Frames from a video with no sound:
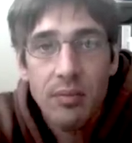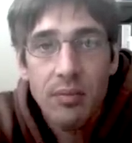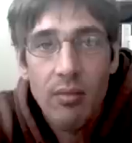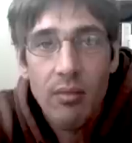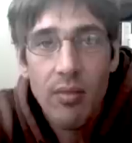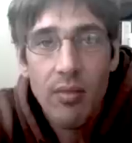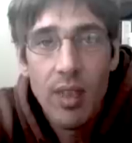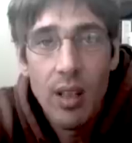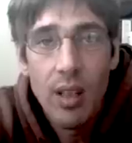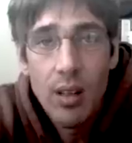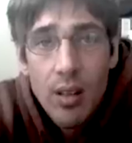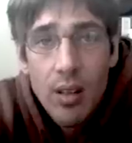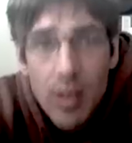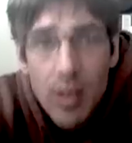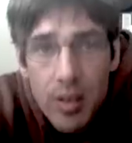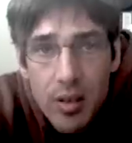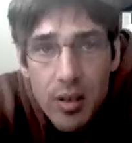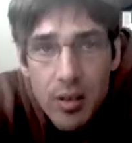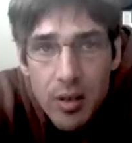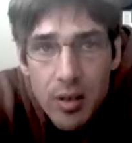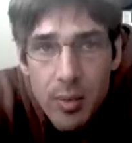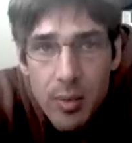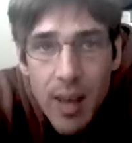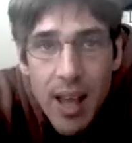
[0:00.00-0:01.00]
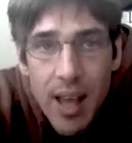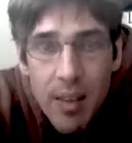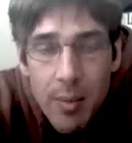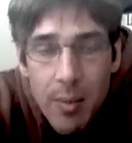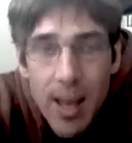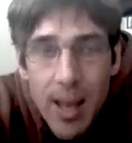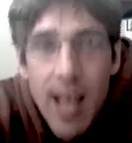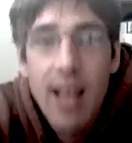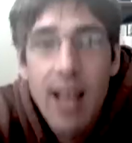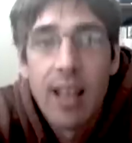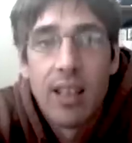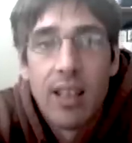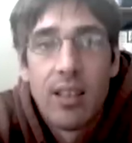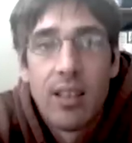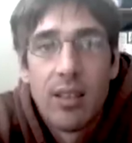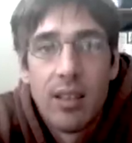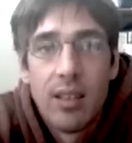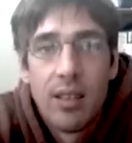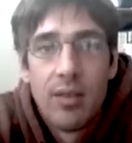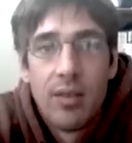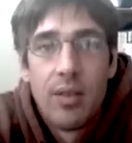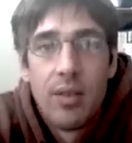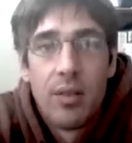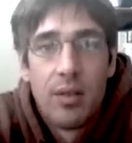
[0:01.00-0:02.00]
You know, you use mathematics
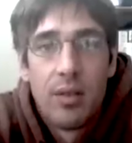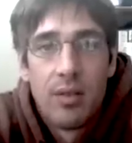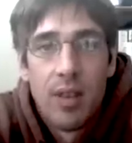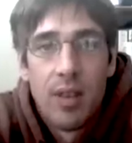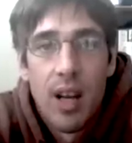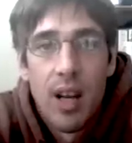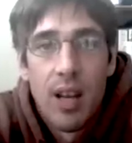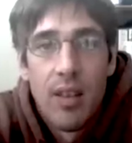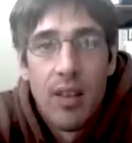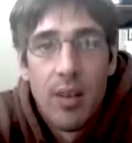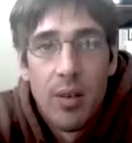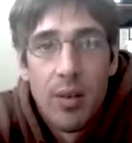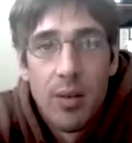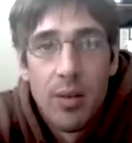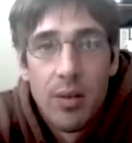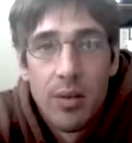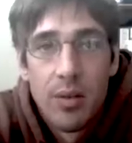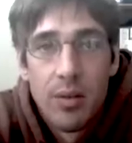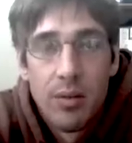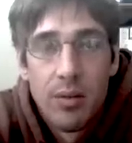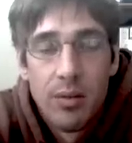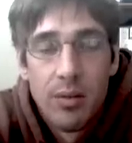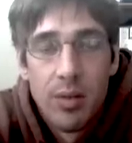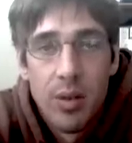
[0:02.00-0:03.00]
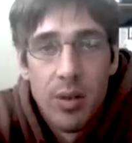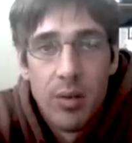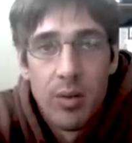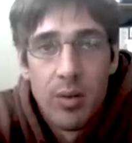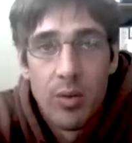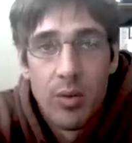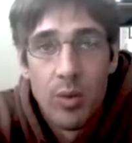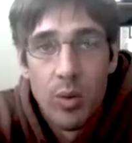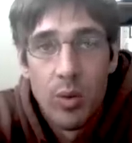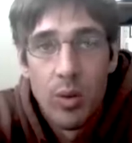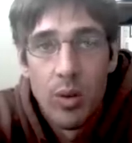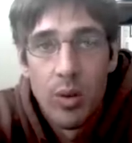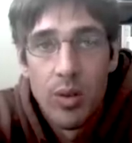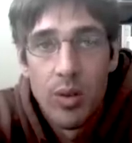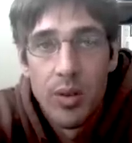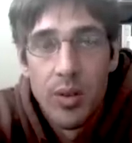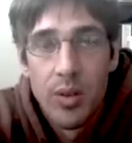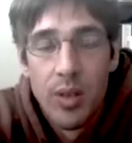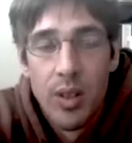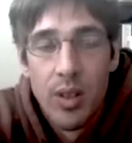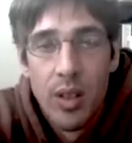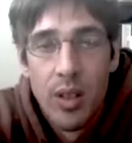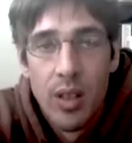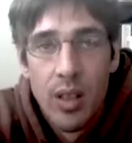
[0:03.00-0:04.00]
if you define those those rules.
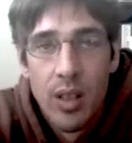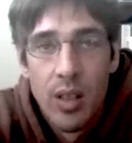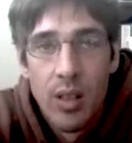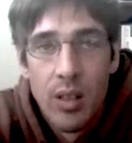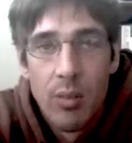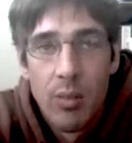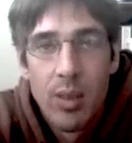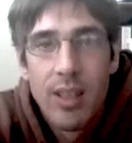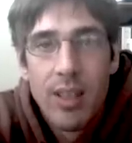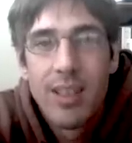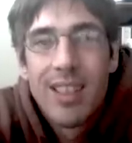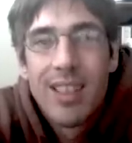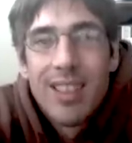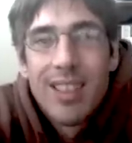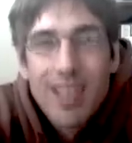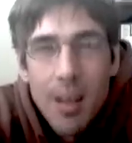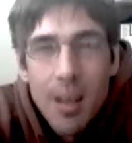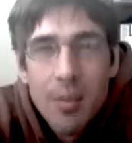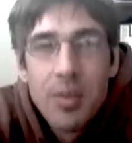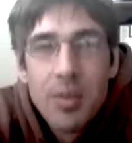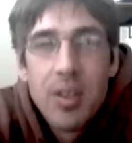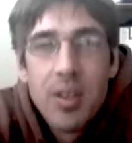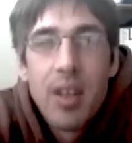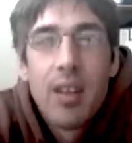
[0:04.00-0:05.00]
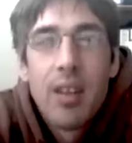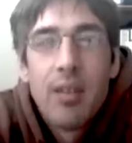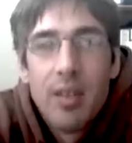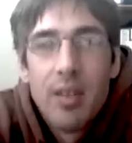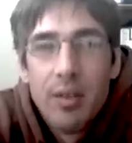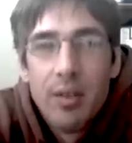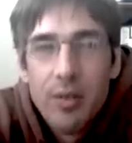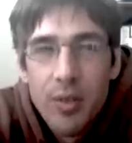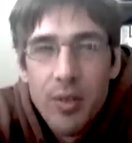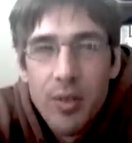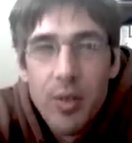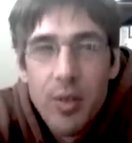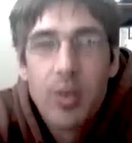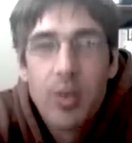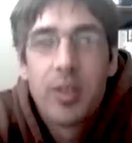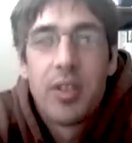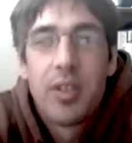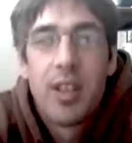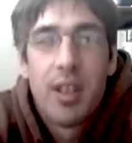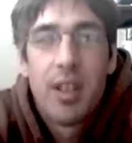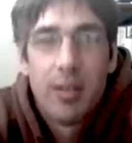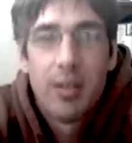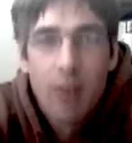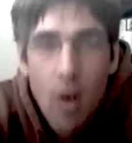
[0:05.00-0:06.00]
But it's a subset of the full
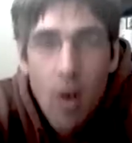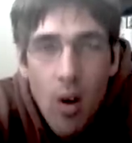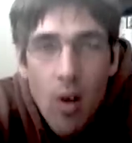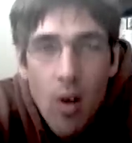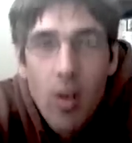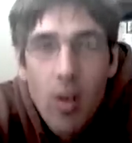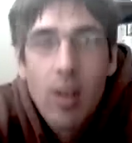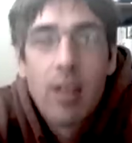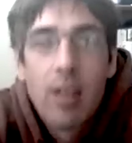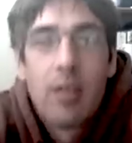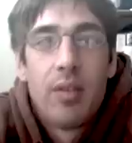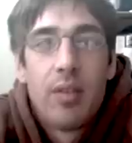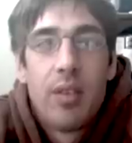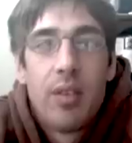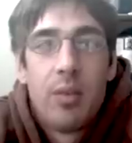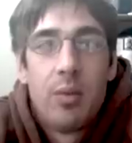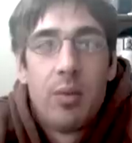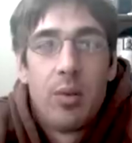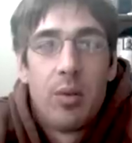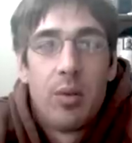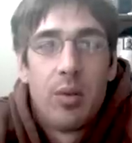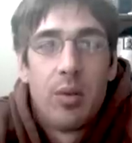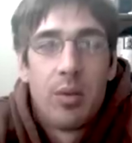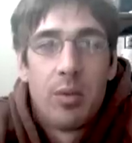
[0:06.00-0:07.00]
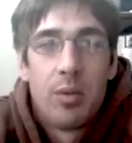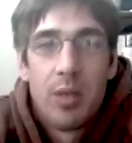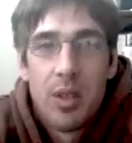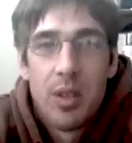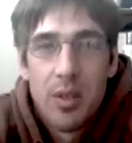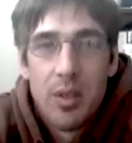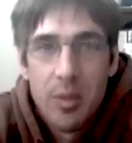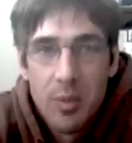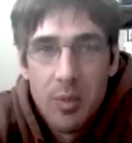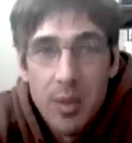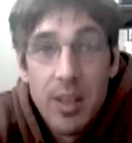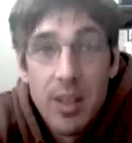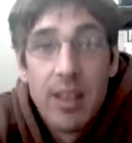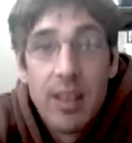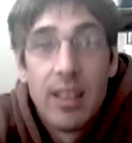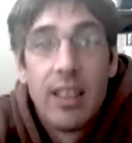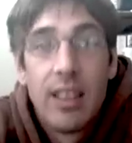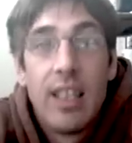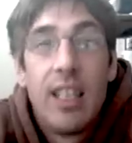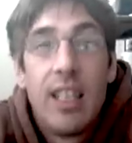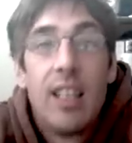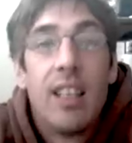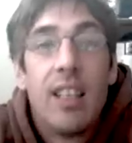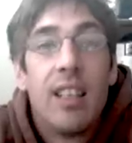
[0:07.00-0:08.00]
set of all of the rules, which are
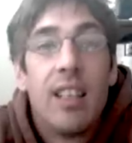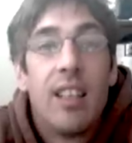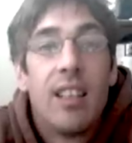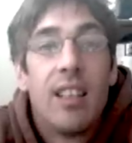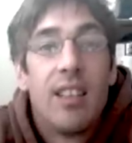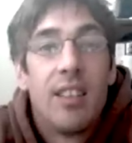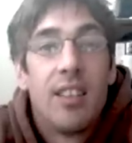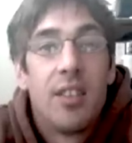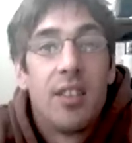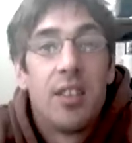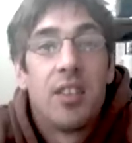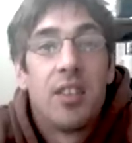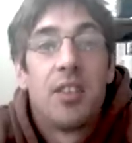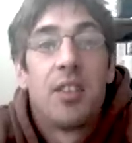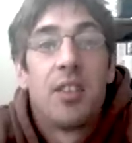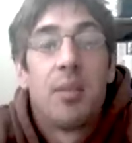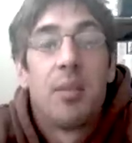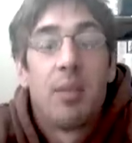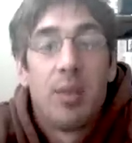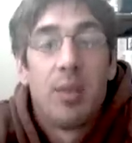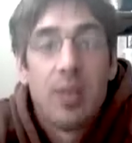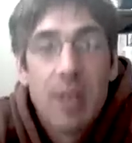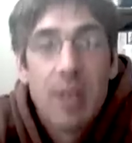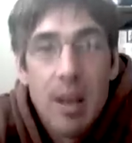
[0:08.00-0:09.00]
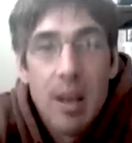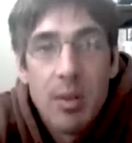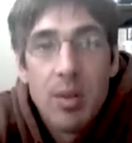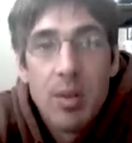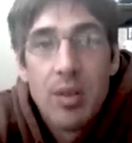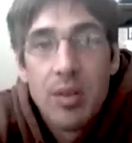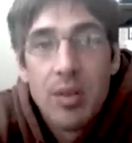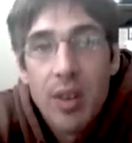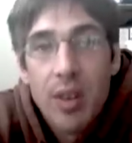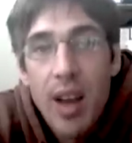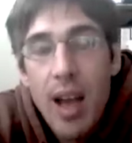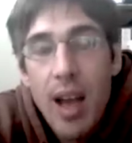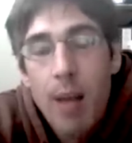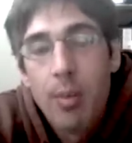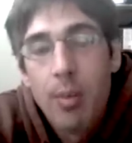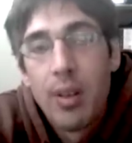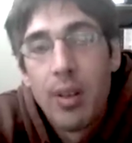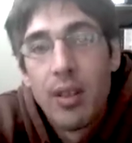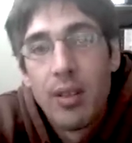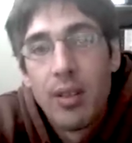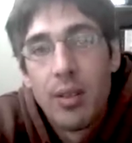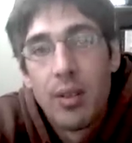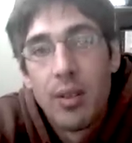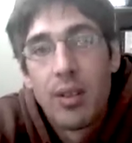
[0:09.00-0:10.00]
really just the perceptions are
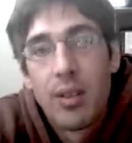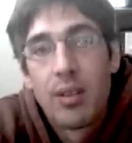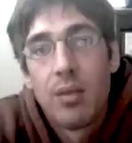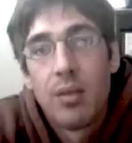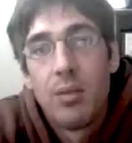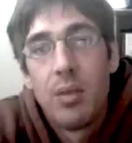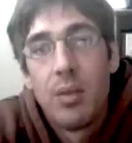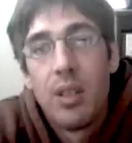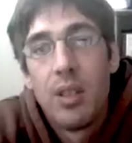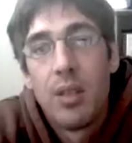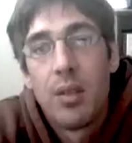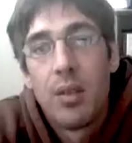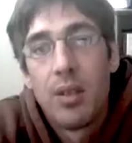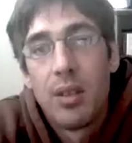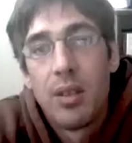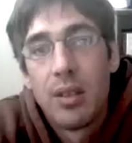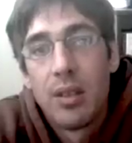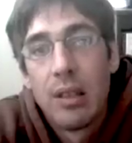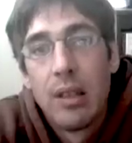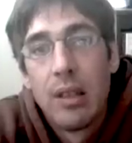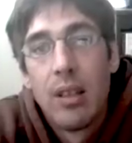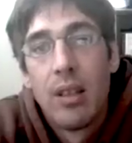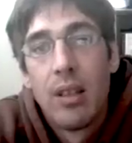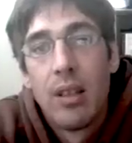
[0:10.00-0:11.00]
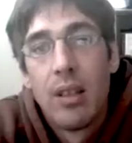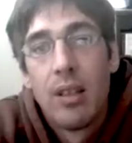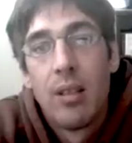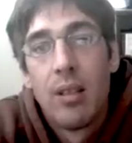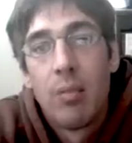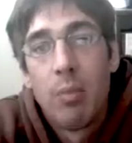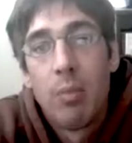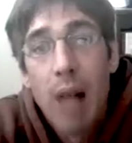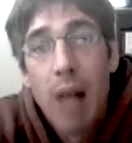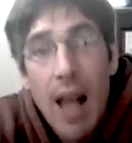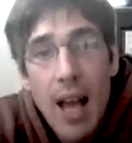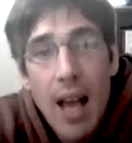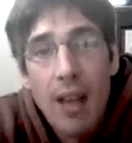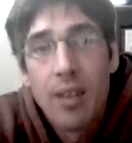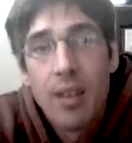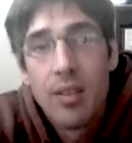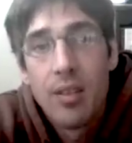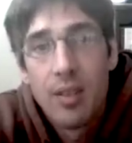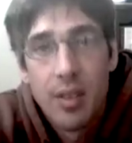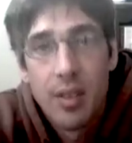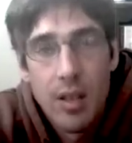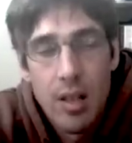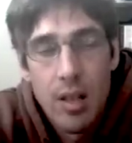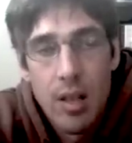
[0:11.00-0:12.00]
happening to us and we notice
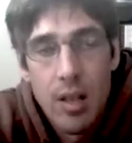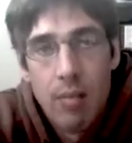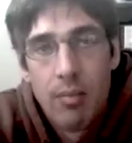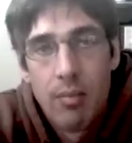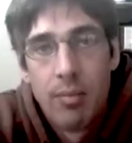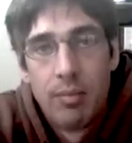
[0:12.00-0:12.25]
patterns in them.